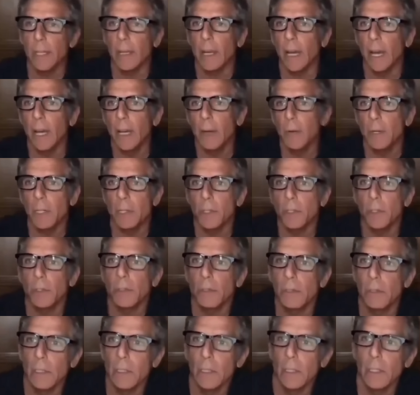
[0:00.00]
and
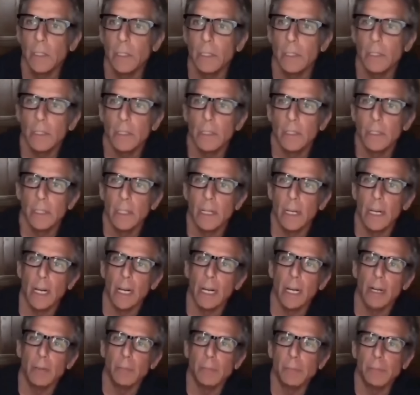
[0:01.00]
Irish.
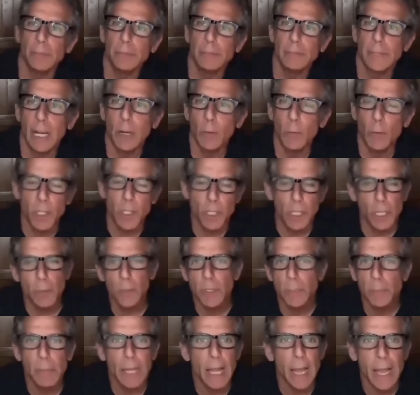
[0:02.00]
Um, I wish
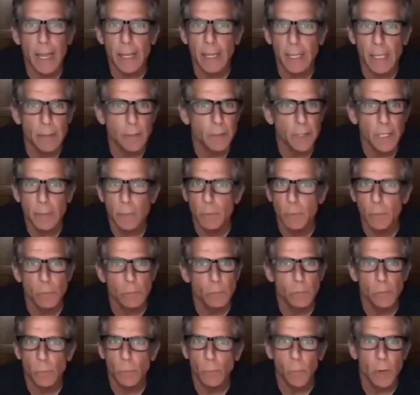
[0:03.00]
I was black.
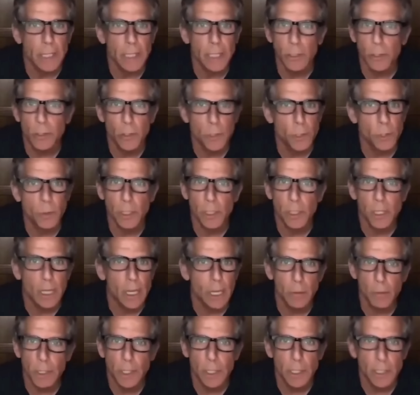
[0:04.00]
Every white
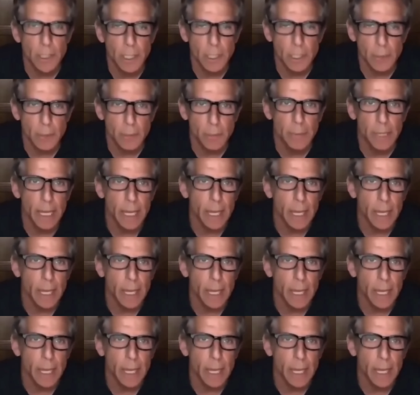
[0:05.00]
Jewish guy wishes he was